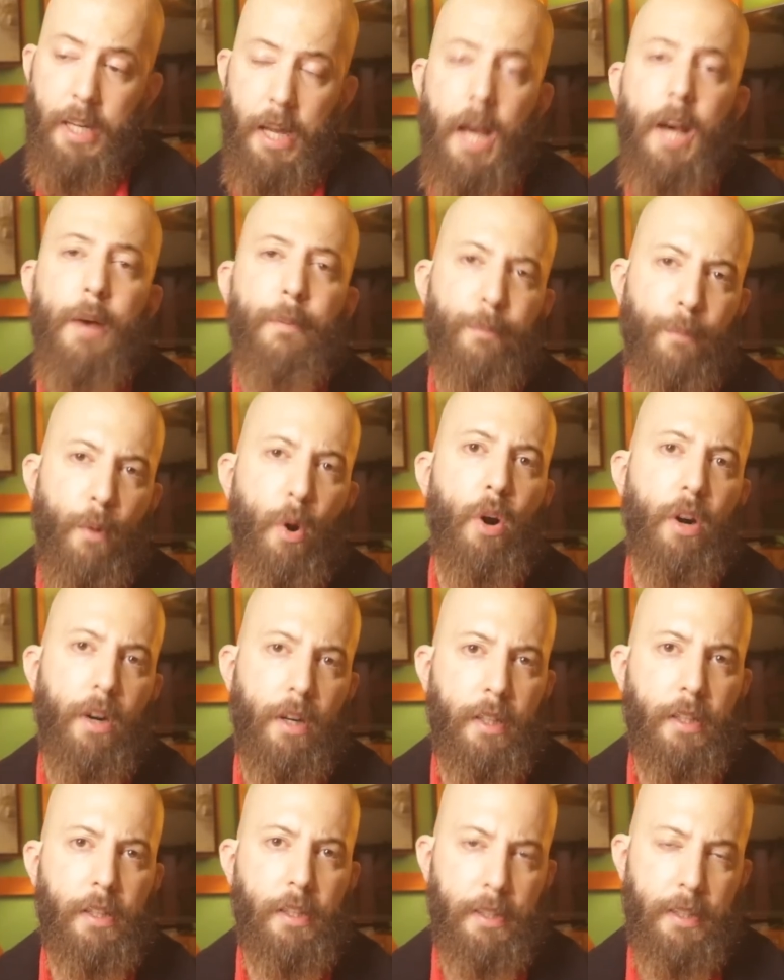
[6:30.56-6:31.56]
a
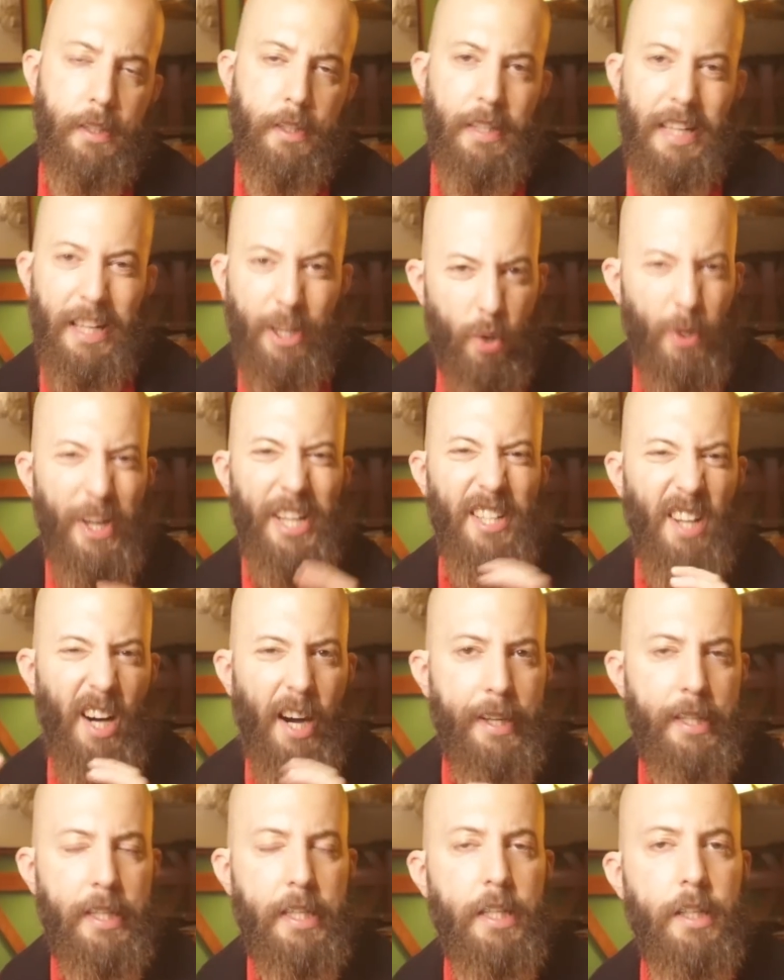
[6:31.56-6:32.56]
more concrete
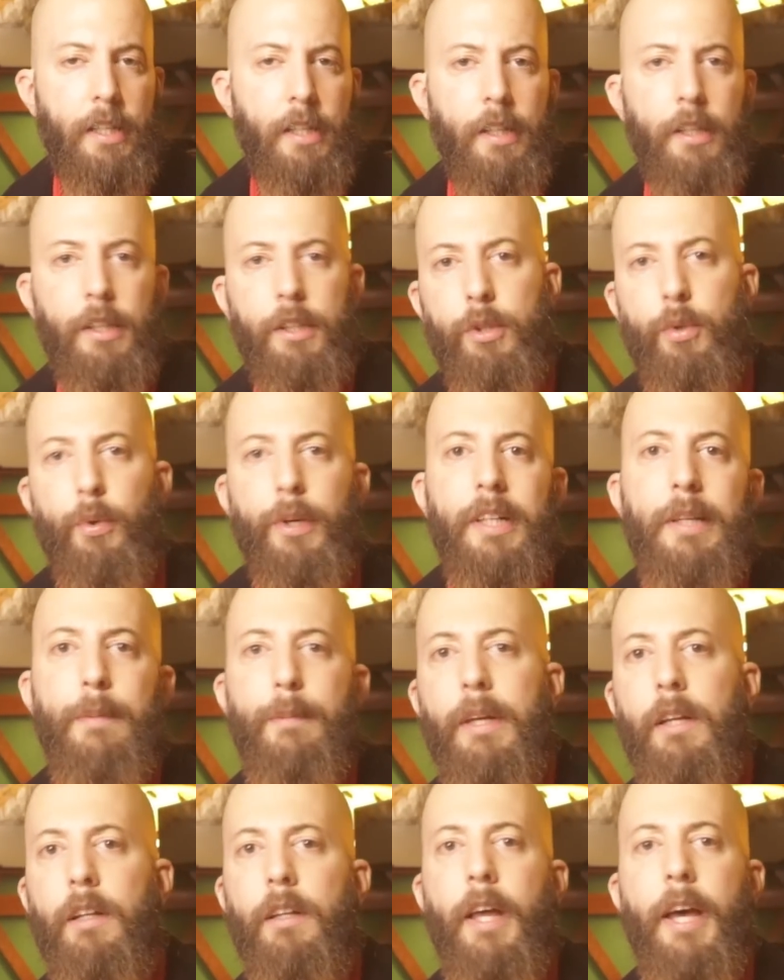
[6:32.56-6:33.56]
idea during the
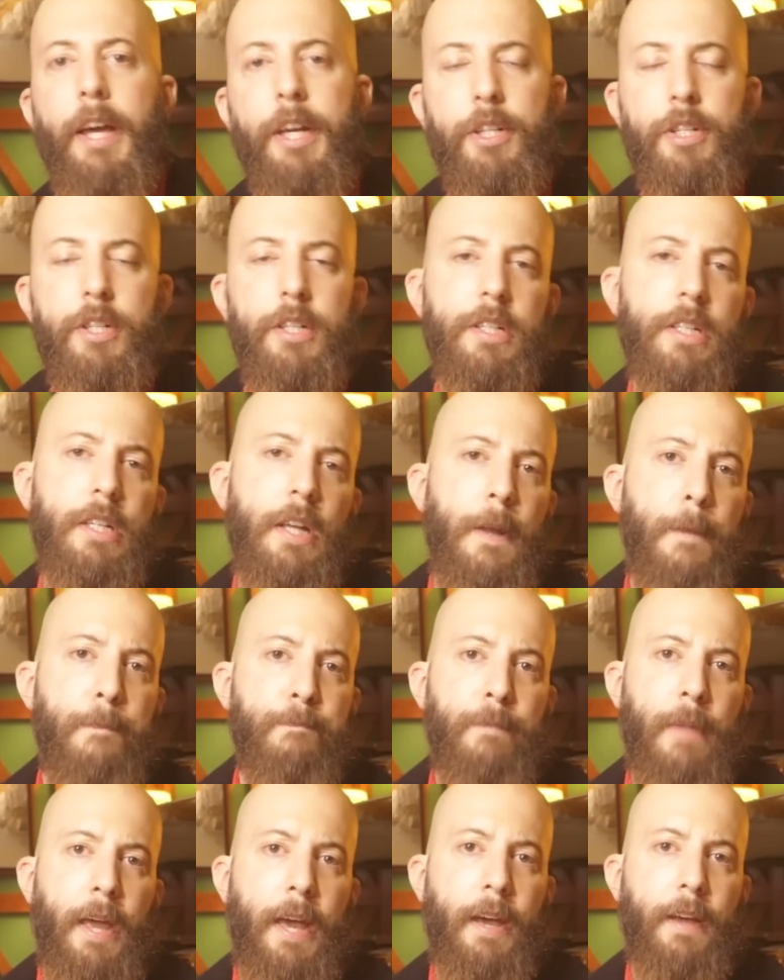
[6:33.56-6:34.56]
Middle Ages
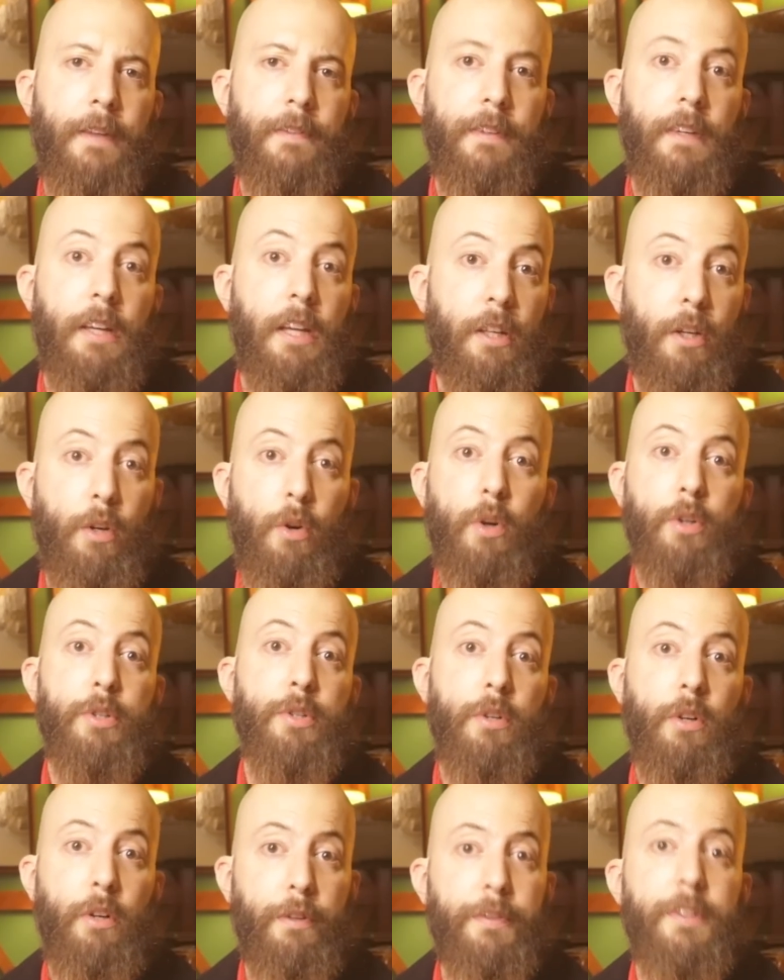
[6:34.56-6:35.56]
and in the
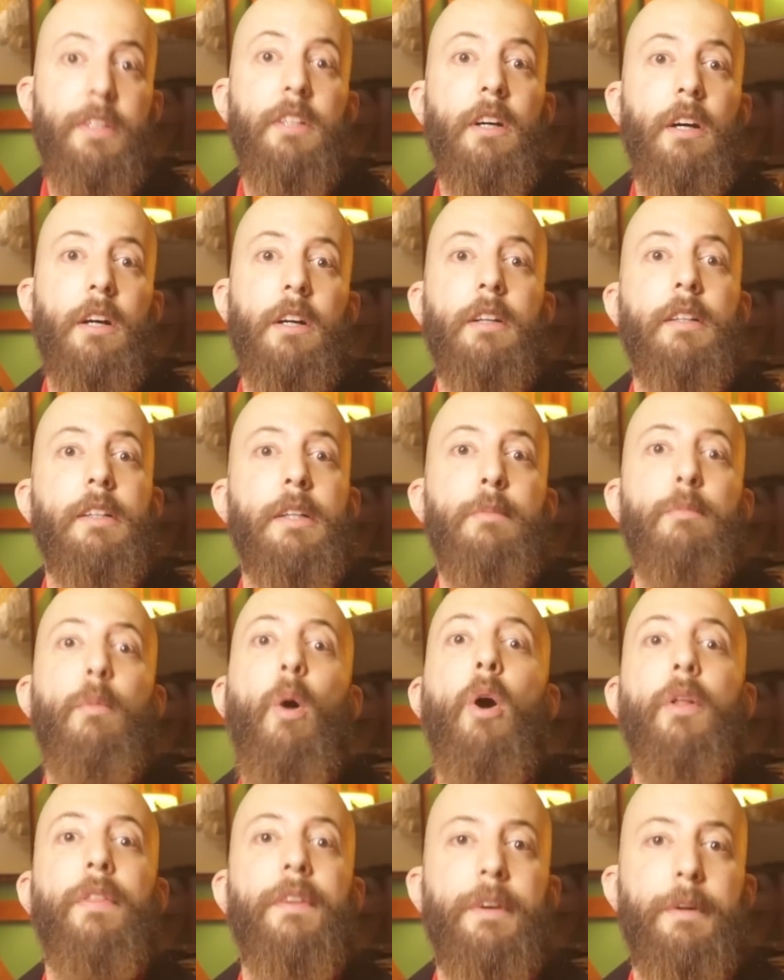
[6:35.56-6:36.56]
course of the early
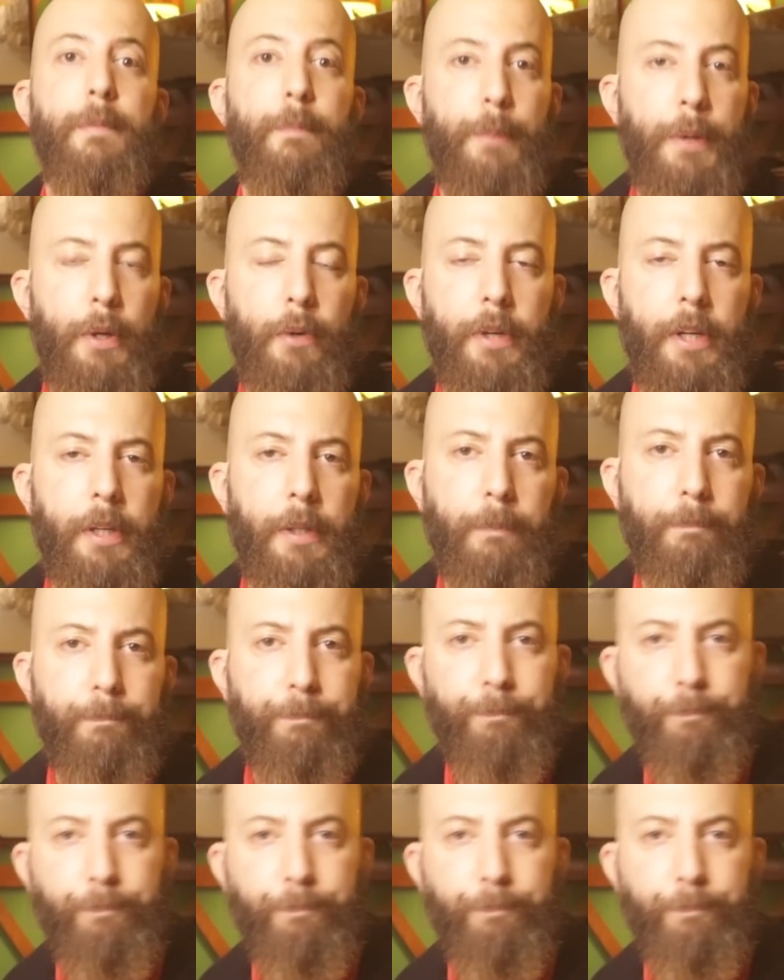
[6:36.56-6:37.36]
modern period.